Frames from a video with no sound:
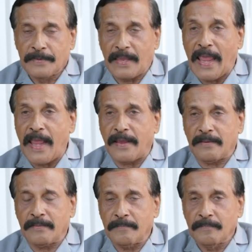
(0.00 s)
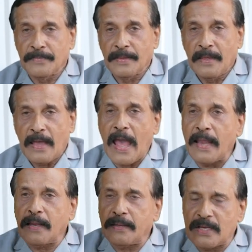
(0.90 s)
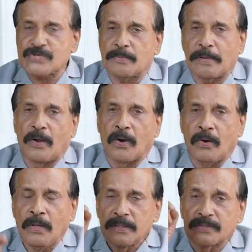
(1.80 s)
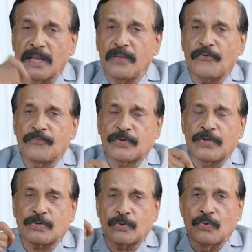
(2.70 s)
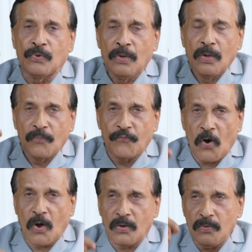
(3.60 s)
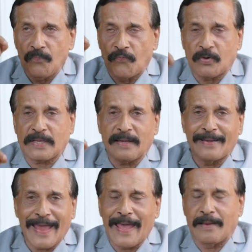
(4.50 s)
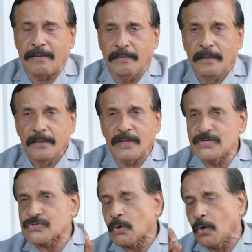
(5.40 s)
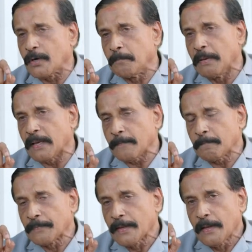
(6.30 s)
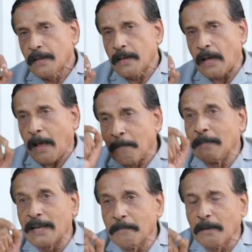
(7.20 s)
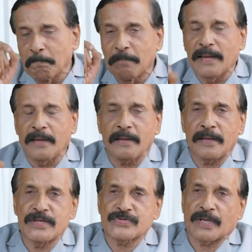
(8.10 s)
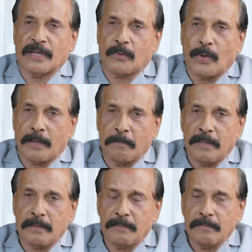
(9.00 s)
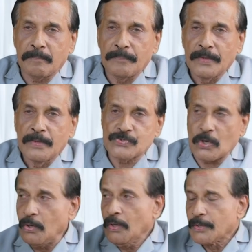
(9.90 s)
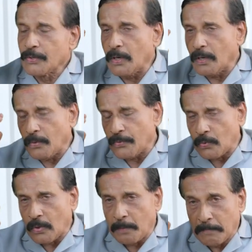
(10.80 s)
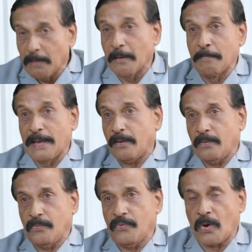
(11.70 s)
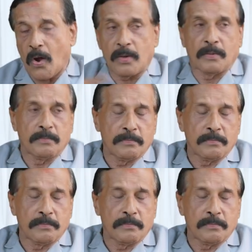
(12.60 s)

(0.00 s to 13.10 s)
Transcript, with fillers: A. And just below three fifty to four forty-nine is called B. Uh, a minimum B is a requirement. So your uh, minimum B for all.